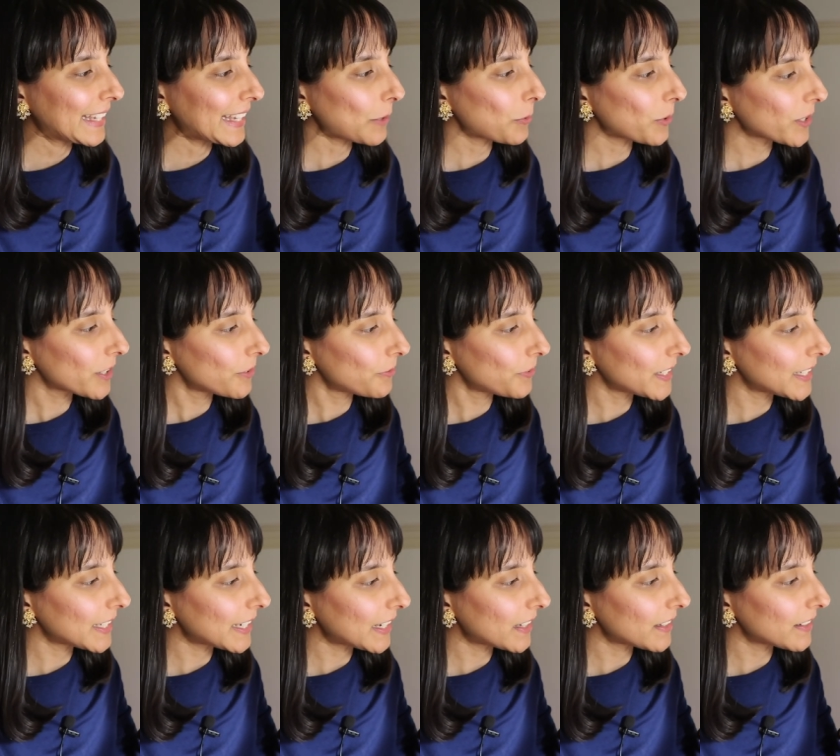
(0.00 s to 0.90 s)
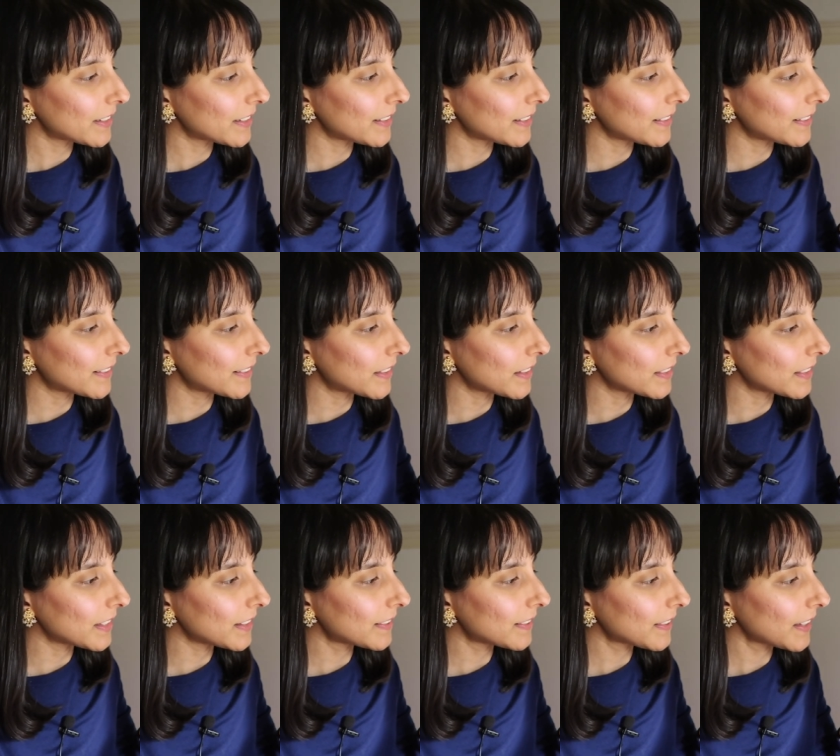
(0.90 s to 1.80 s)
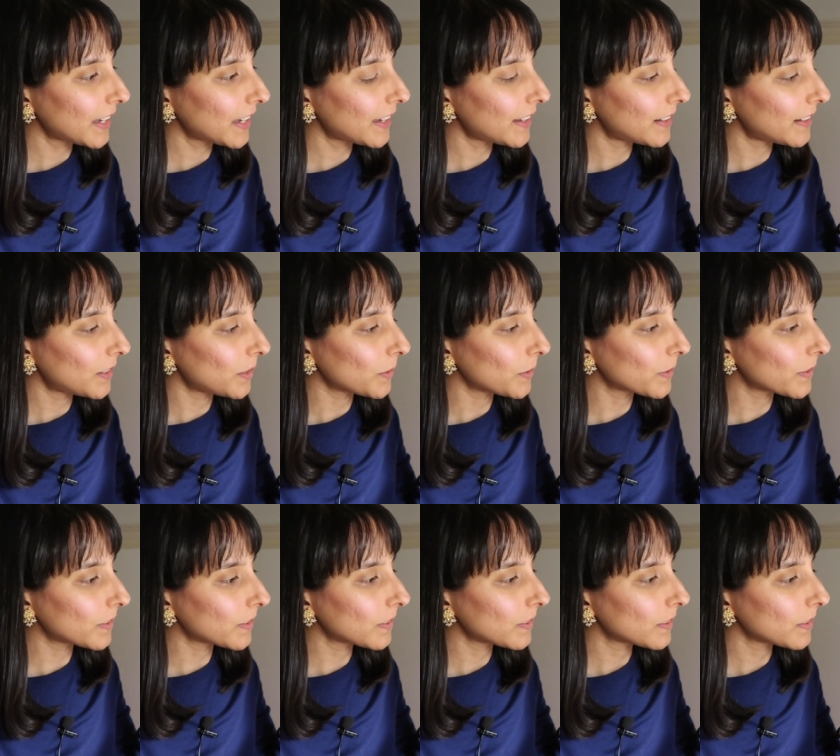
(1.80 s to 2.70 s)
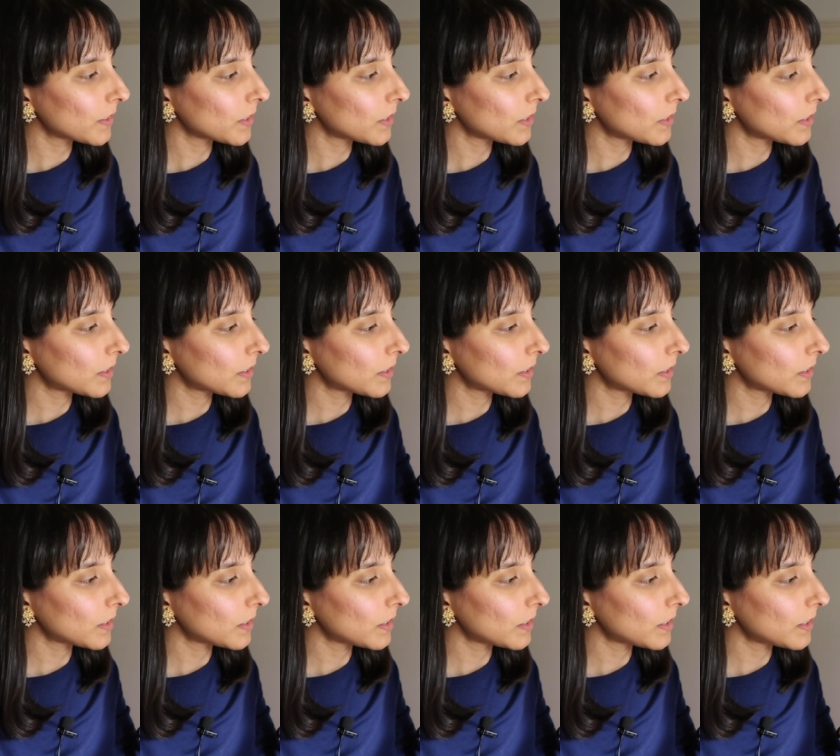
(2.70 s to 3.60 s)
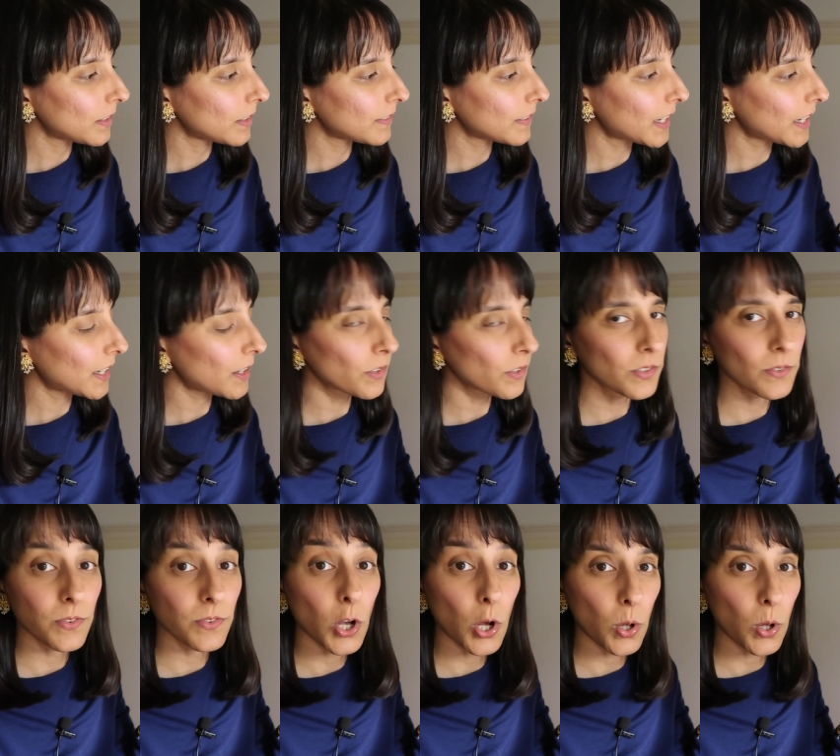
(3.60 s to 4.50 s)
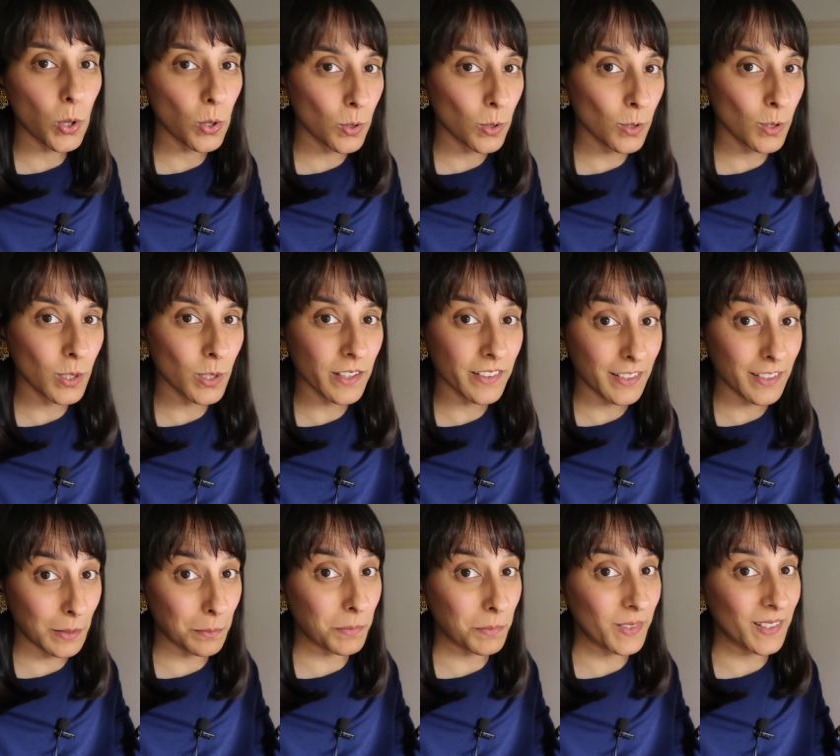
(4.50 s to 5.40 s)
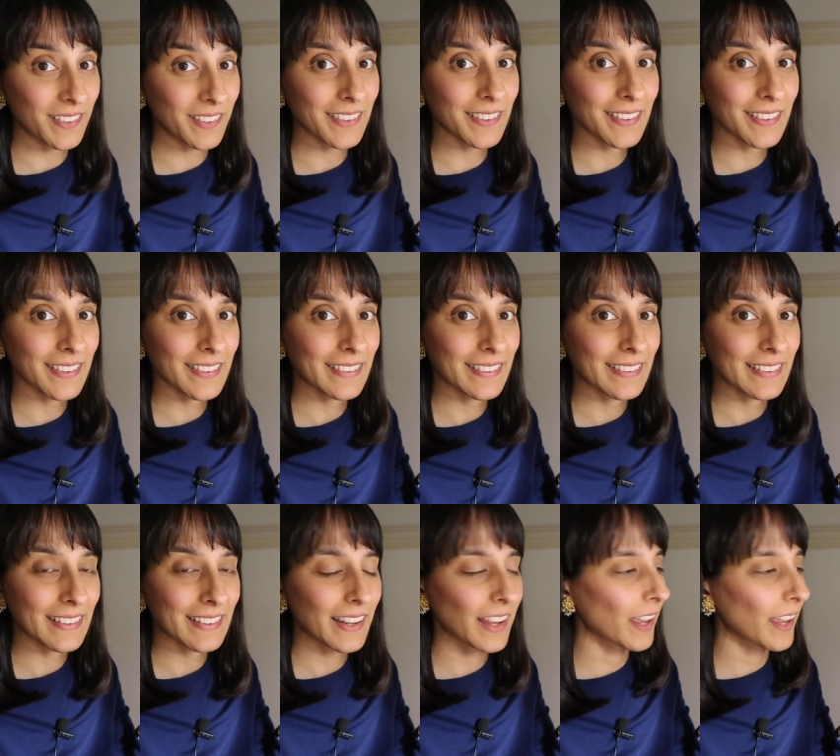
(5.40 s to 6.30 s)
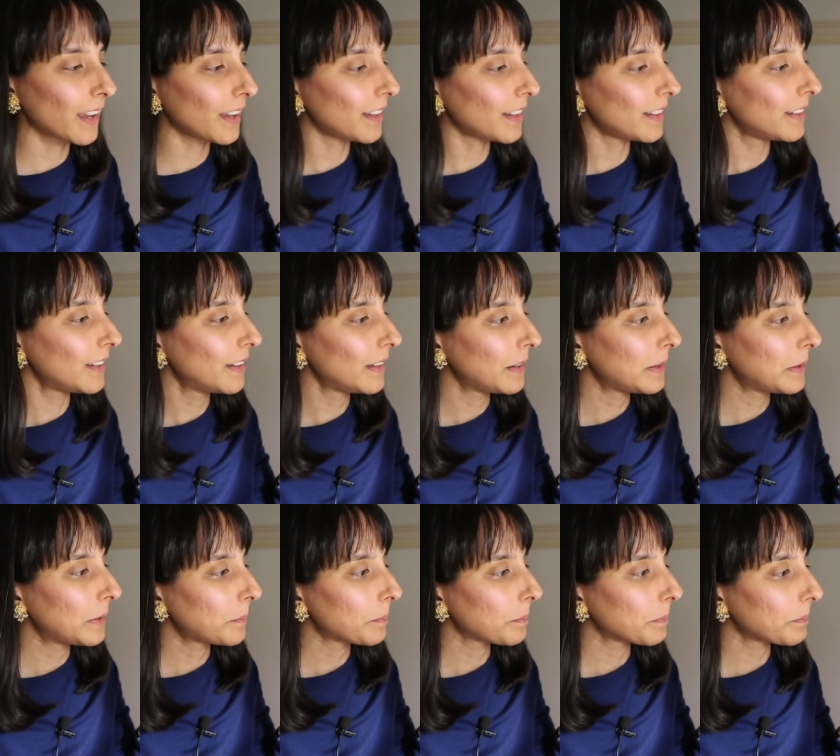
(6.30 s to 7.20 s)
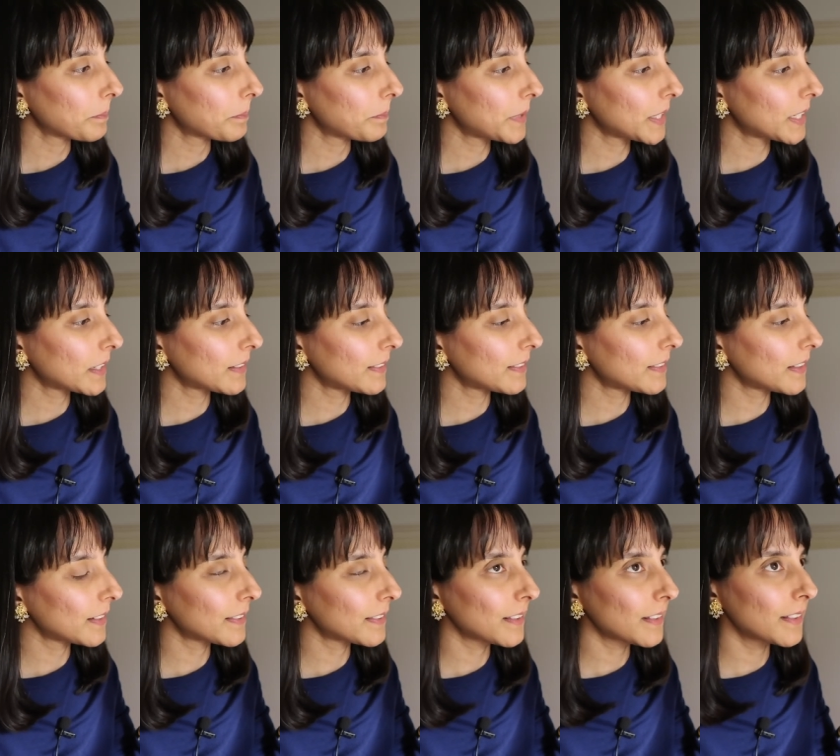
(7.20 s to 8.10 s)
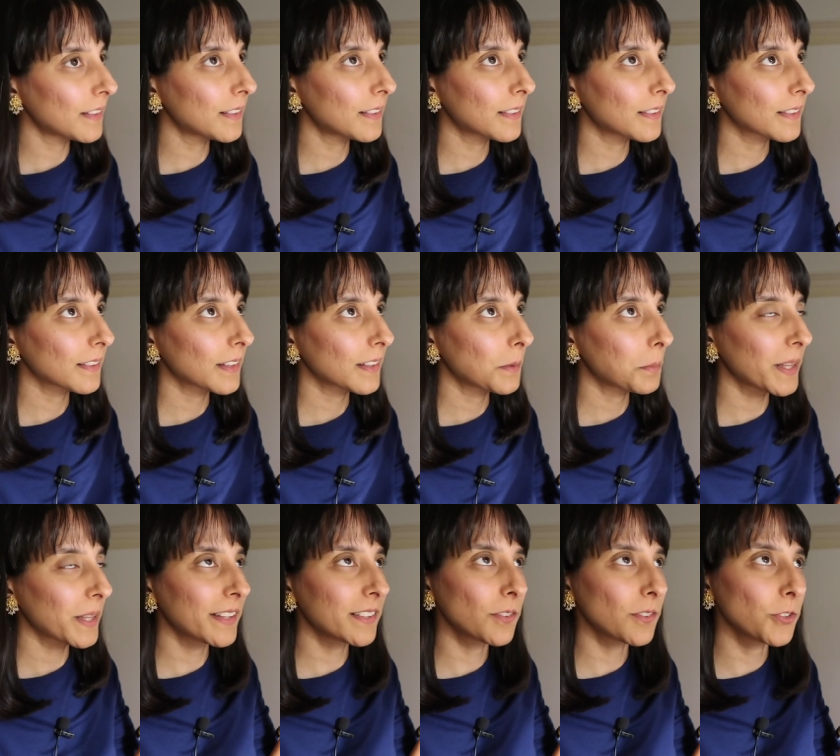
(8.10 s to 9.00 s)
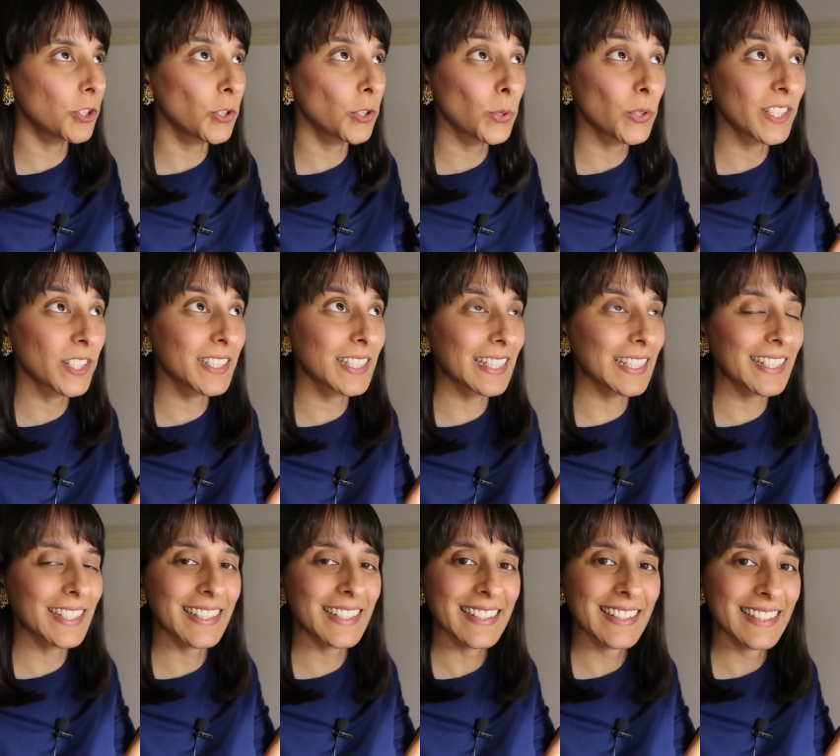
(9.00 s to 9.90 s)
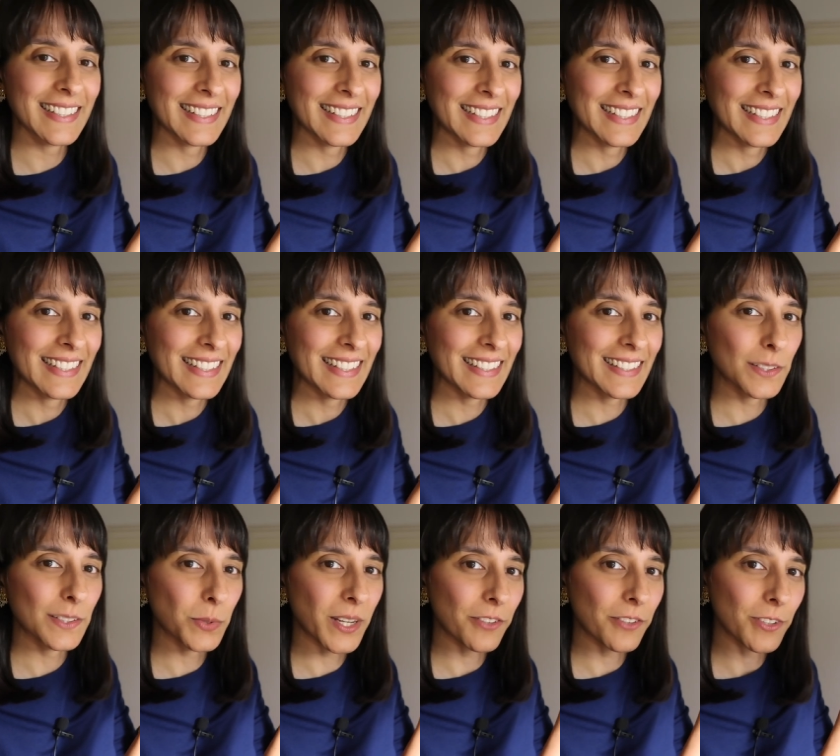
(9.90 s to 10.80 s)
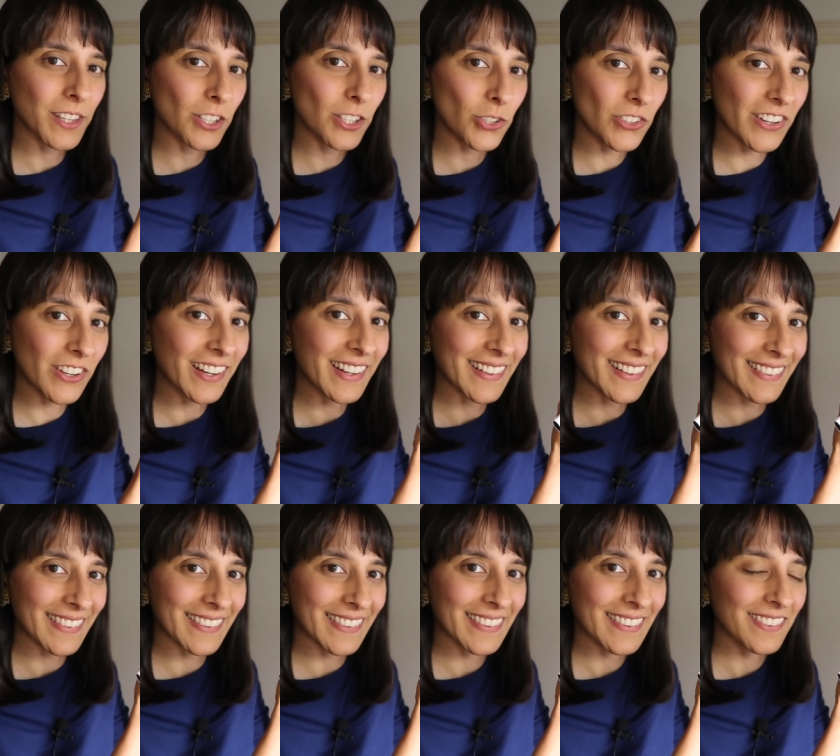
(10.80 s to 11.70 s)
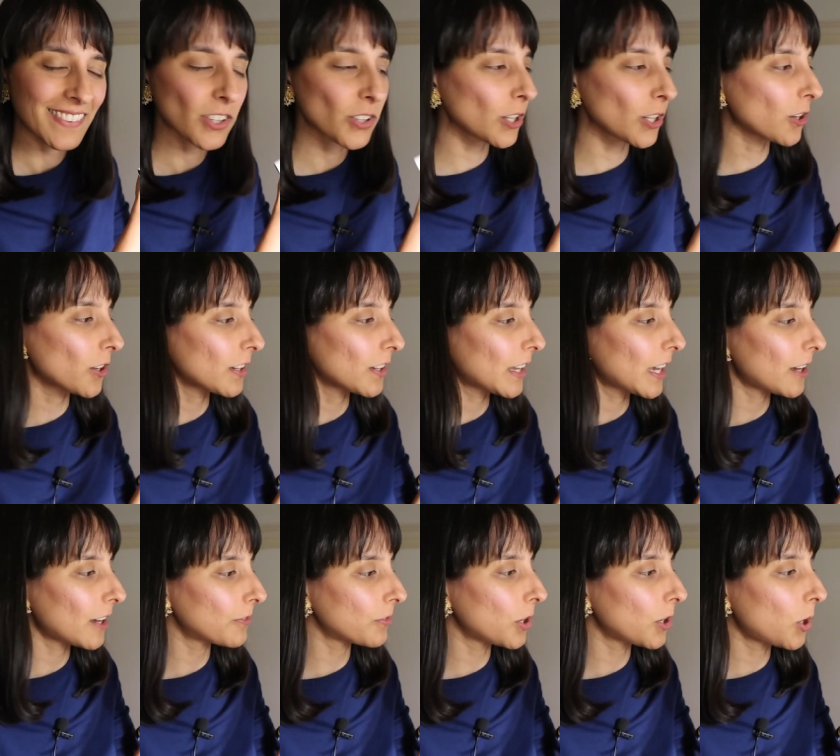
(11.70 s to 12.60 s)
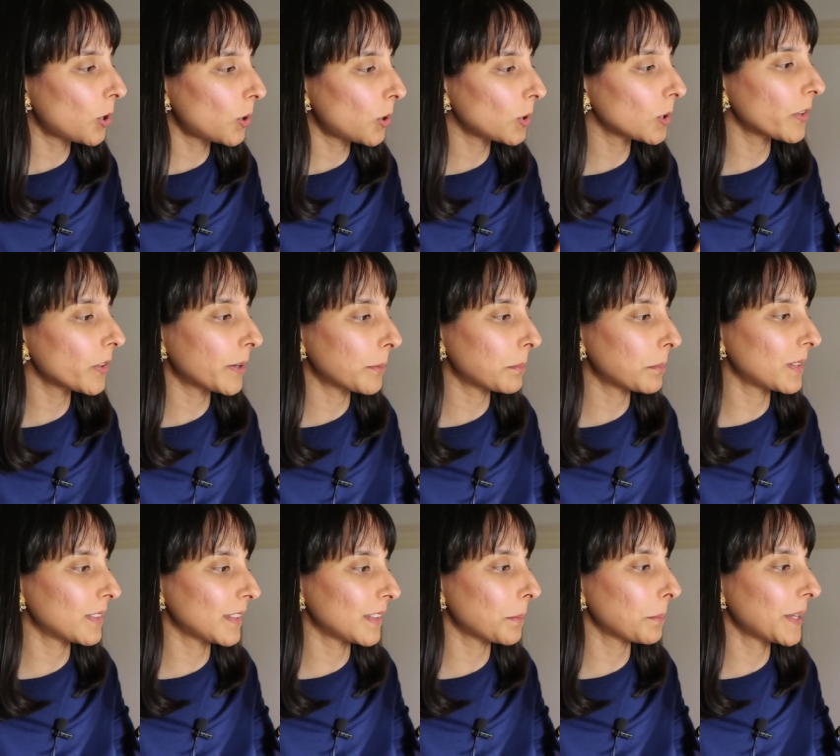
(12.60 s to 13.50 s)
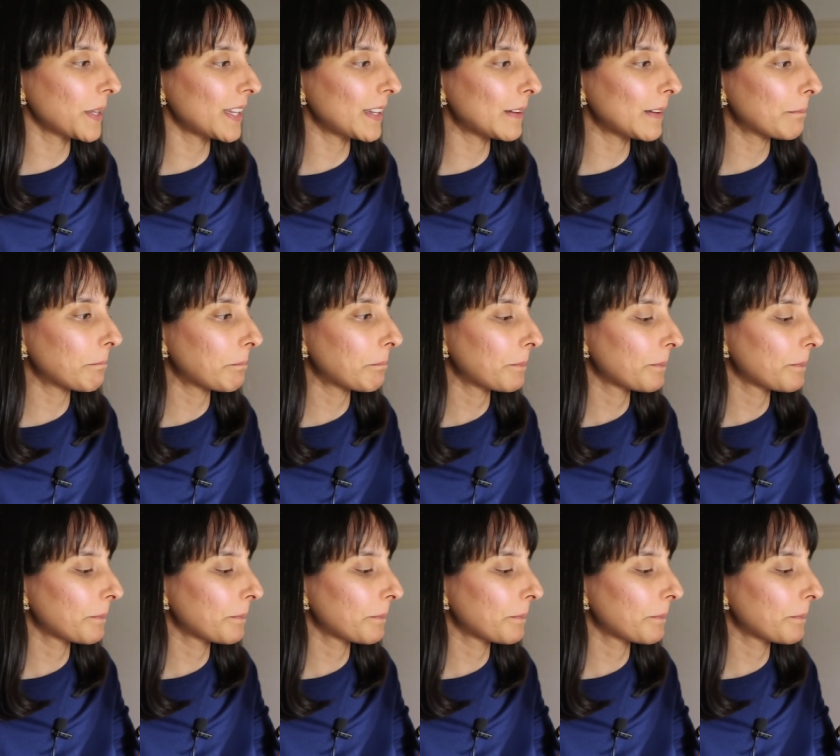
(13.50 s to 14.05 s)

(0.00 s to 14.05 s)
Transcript: And what I figured out is that this house is a house of whole numbers, okay? Because this is a place of unity. This is where everything unites. So you're going to have whole numbers up here.